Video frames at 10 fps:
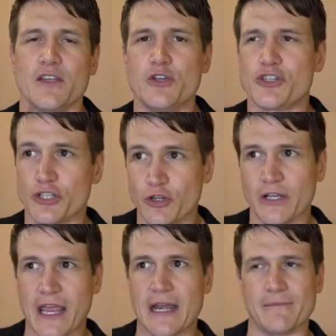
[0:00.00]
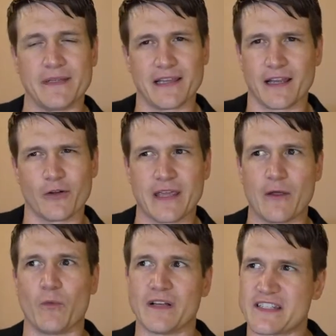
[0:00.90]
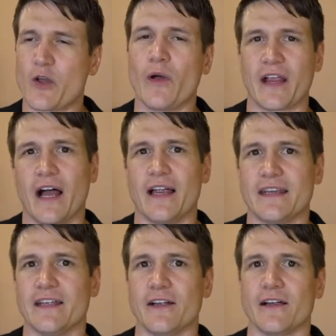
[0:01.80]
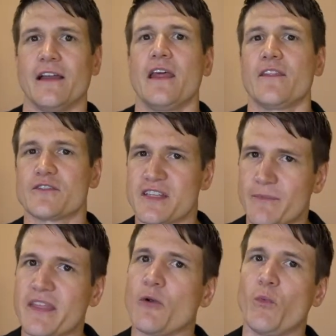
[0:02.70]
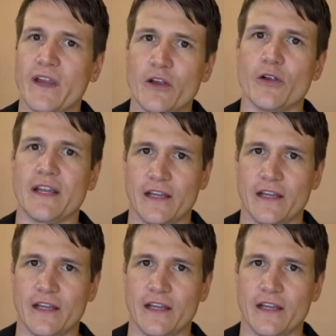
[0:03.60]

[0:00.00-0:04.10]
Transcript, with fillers: you should look at it and be like okay what's going on here there's something weird